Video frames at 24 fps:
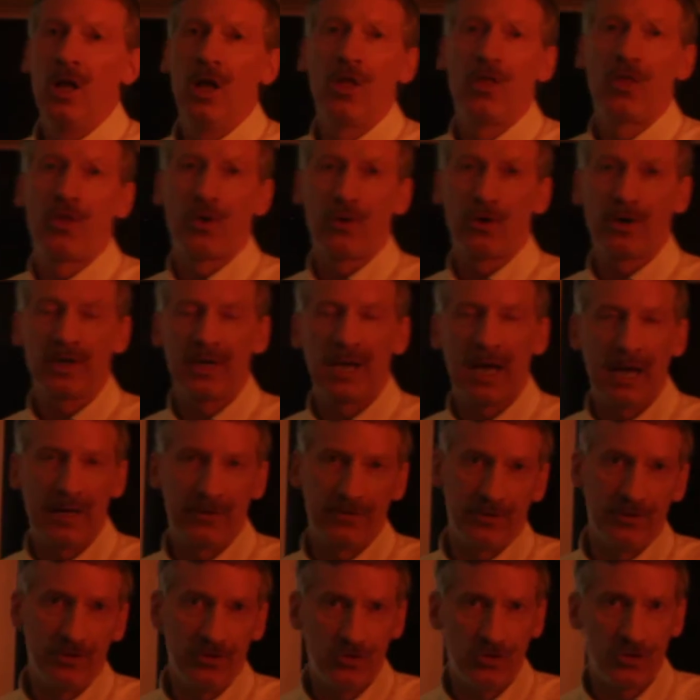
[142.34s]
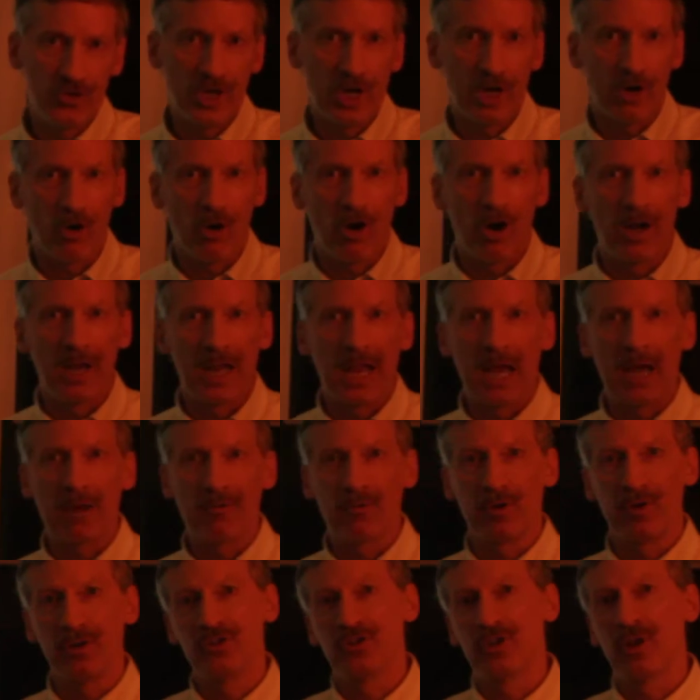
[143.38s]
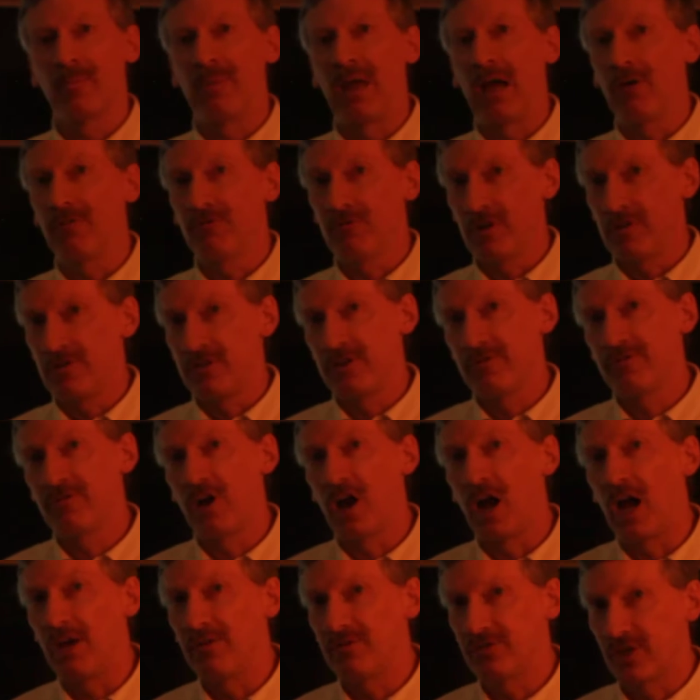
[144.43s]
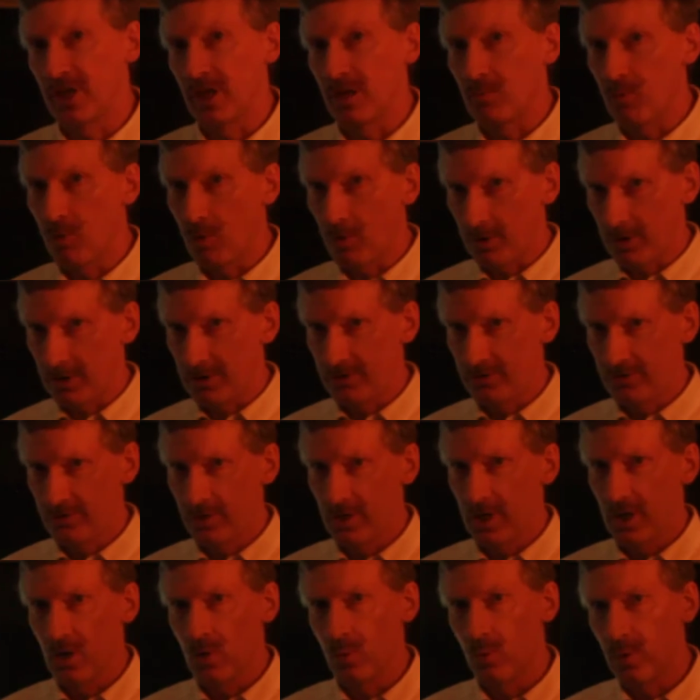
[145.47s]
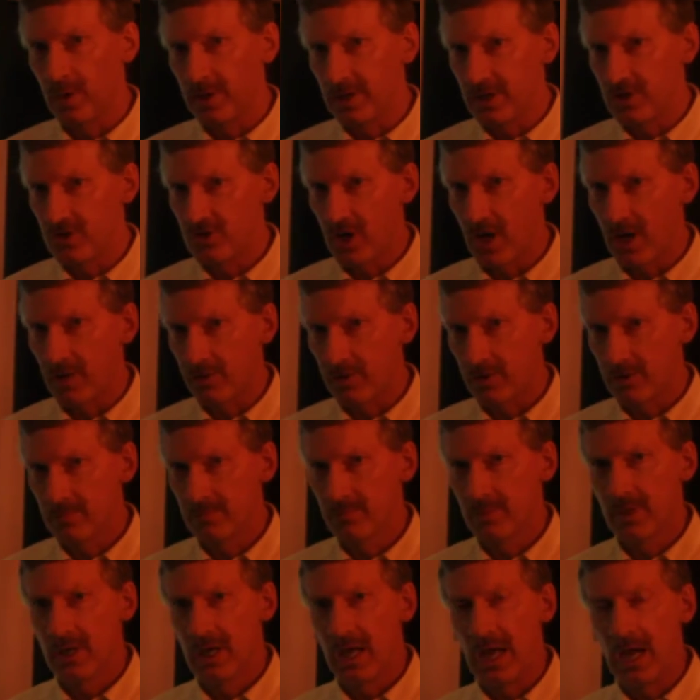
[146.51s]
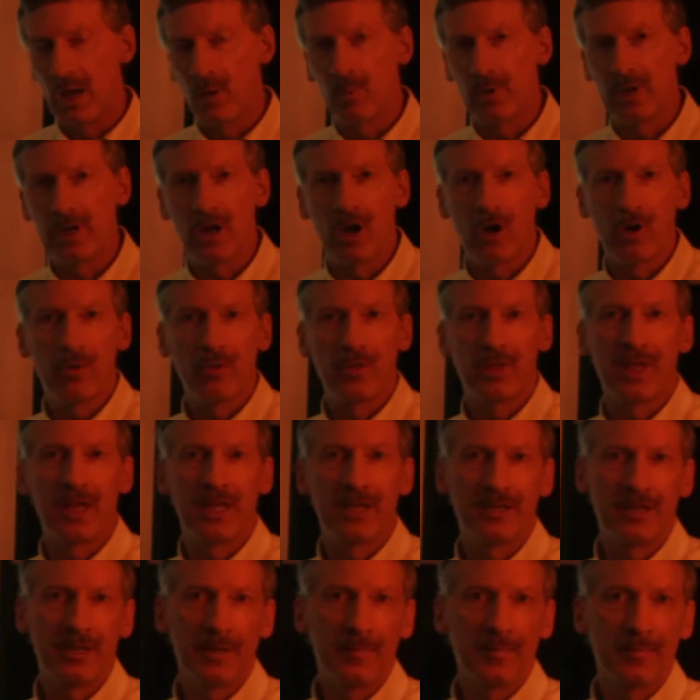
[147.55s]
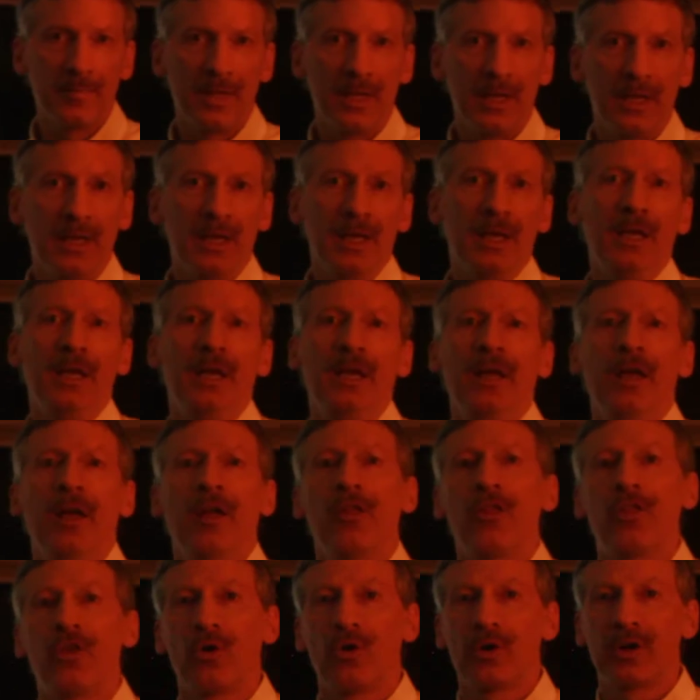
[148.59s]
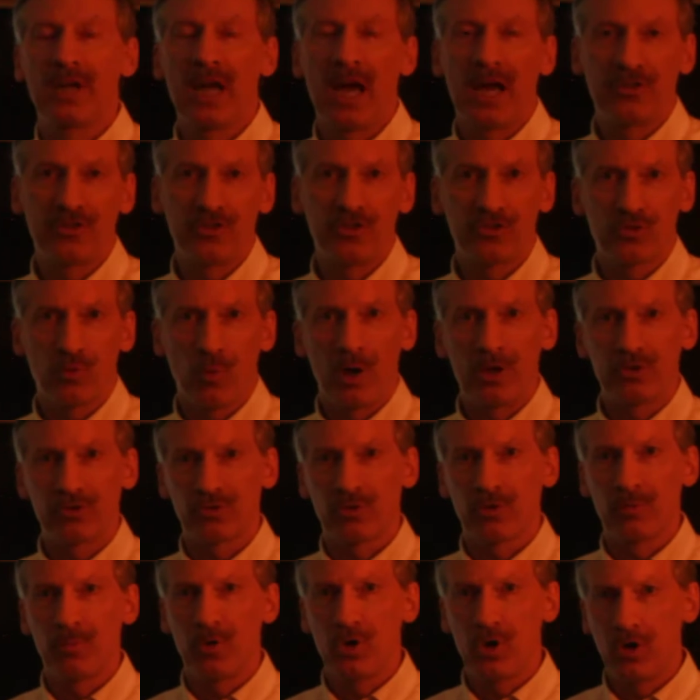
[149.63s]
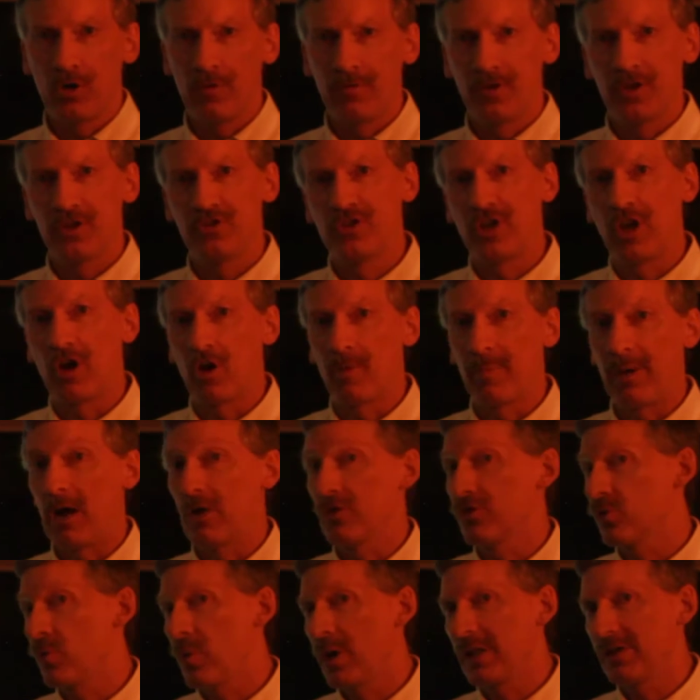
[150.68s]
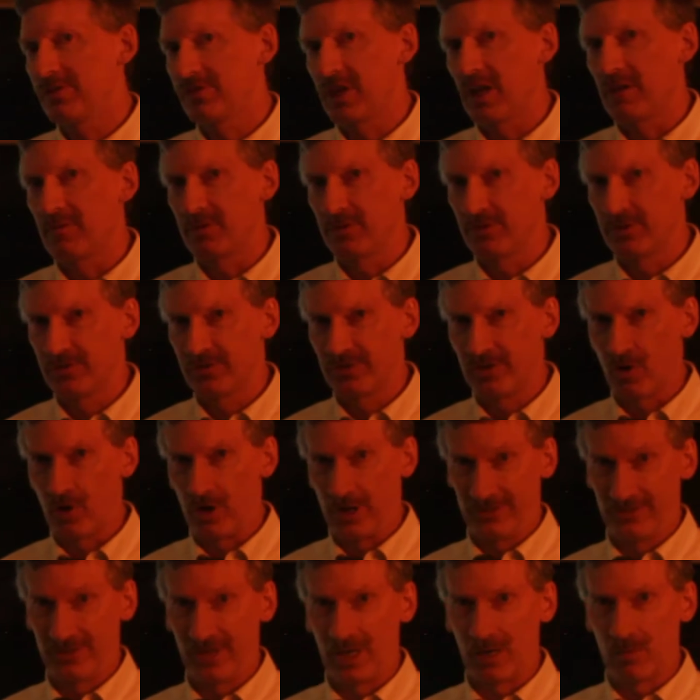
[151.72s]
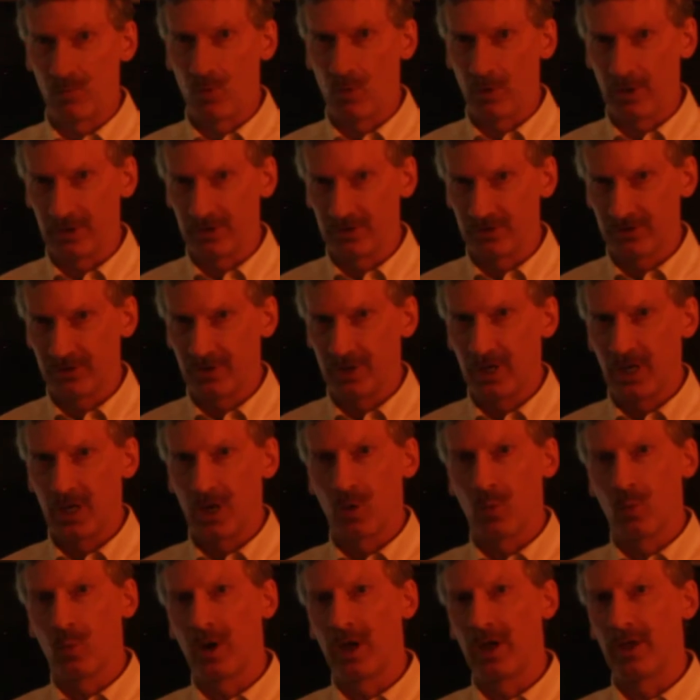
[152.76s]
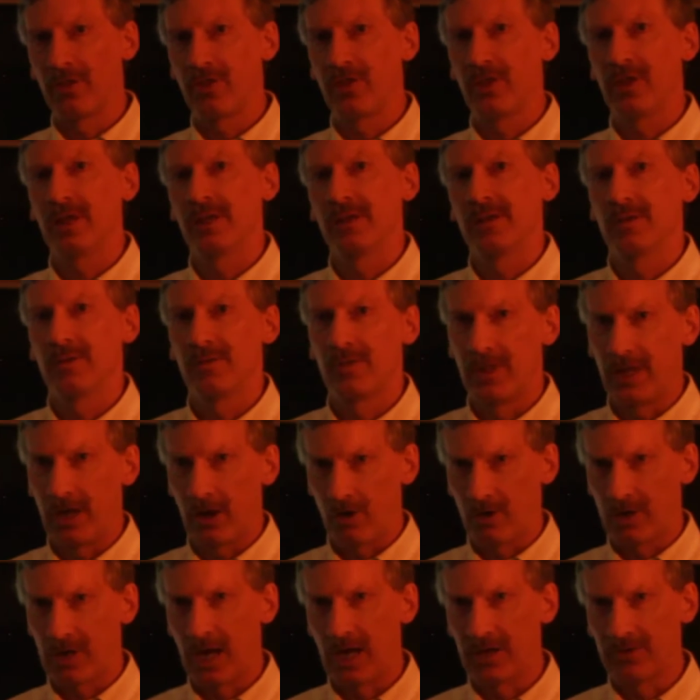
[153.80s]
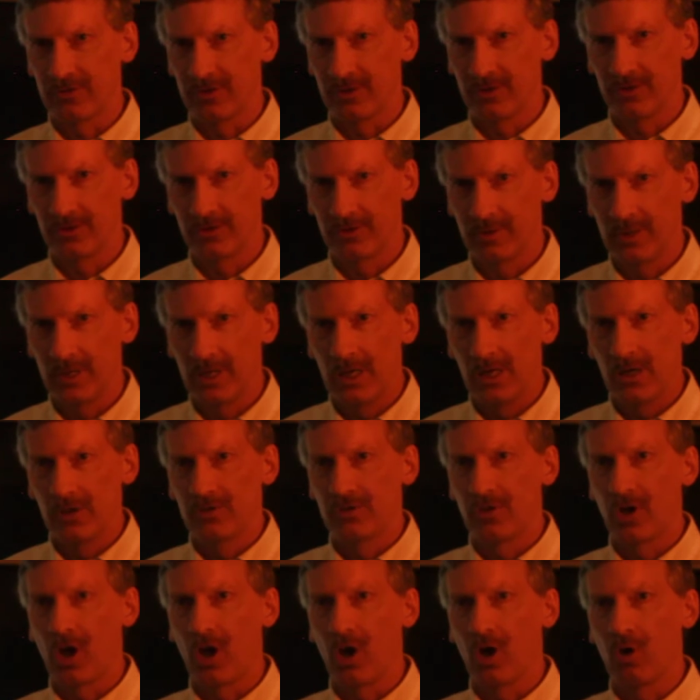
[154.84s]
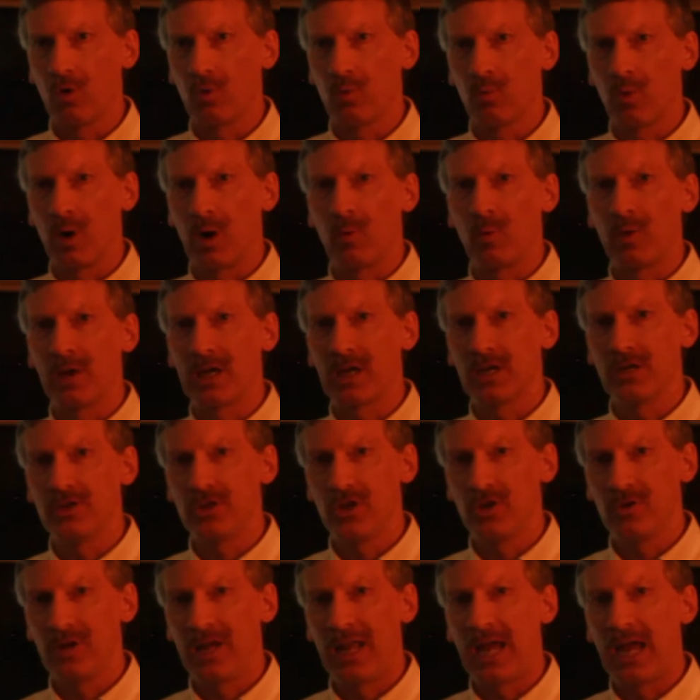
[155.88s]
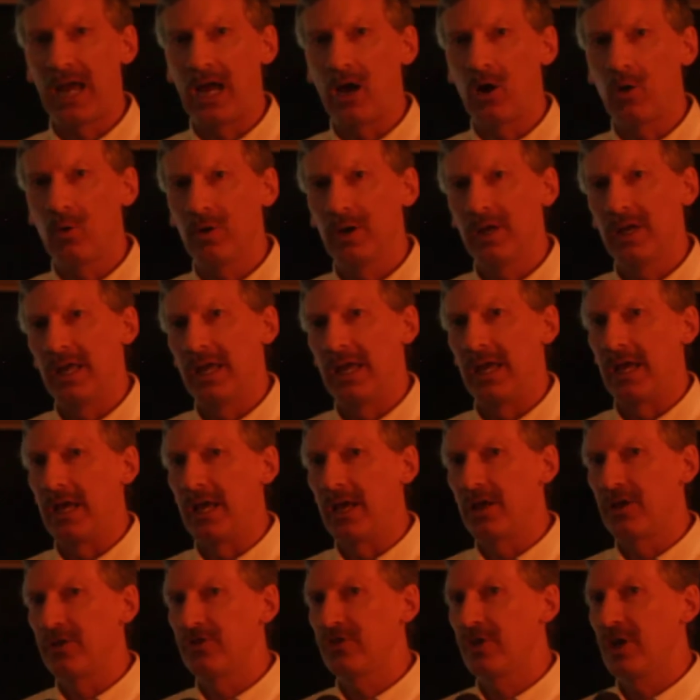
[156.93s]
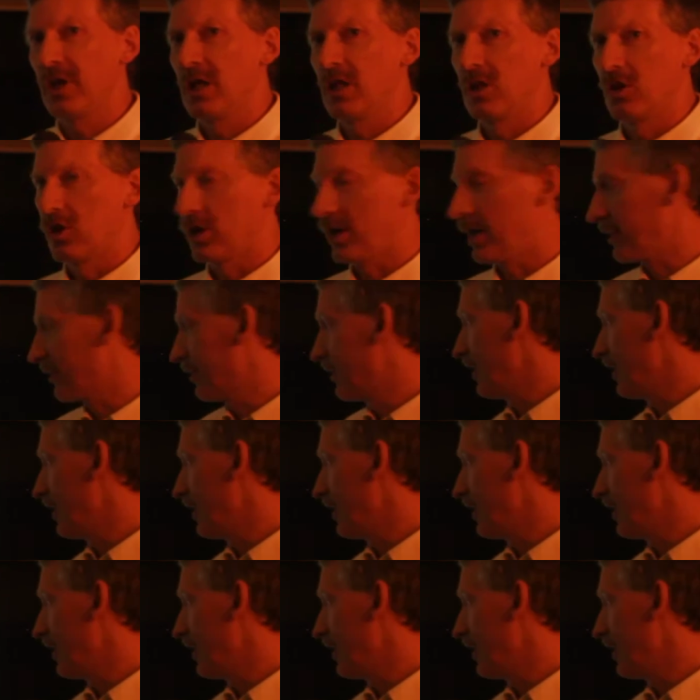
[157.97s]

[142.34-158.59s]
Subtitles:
third cousins share on average about 55 centimorgans with each other, and we know that third cousins once removed share about 27 centimorgans with their cousins. So what we can do now is look at